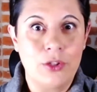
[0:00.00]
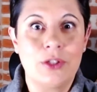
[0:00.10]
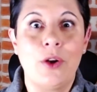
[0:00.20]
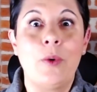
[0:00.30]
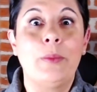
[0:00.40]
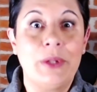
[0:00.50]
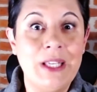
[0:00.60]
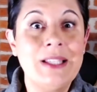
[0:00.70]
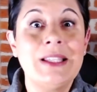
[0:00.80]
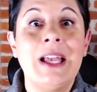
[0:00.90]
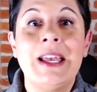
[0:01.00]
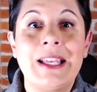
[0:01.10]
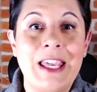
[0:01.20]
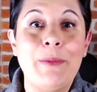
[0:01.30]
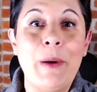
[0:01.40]
So please
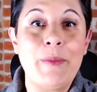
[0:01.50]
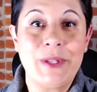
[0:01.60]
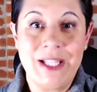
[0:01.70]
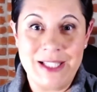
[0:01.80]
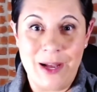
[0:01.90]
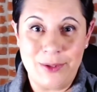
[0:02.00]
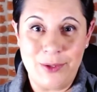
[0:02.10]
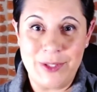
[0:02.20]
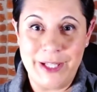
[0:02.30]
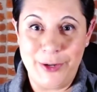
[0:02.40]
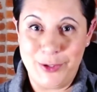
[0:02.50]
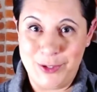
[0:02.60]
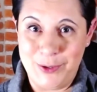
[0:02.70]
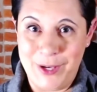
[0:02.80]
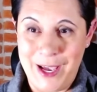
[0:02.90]
keep on putting down those
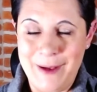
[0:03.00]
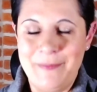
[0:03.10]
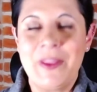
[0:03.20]
layers, okay?